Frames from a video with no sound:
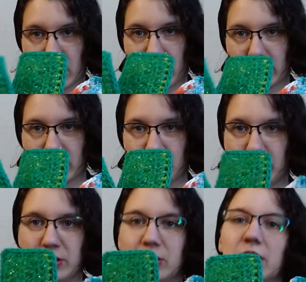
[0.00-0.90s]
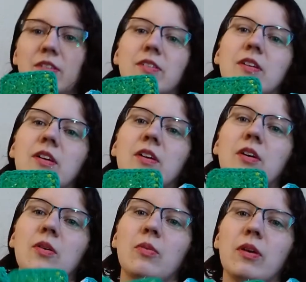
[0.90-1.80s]
cotton sponges
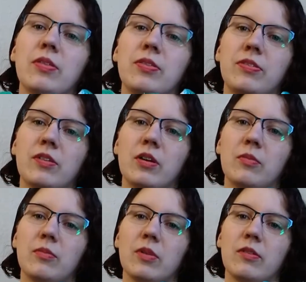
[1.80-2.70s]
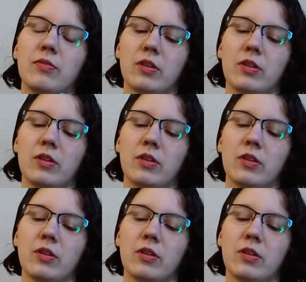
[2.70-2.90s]
with some of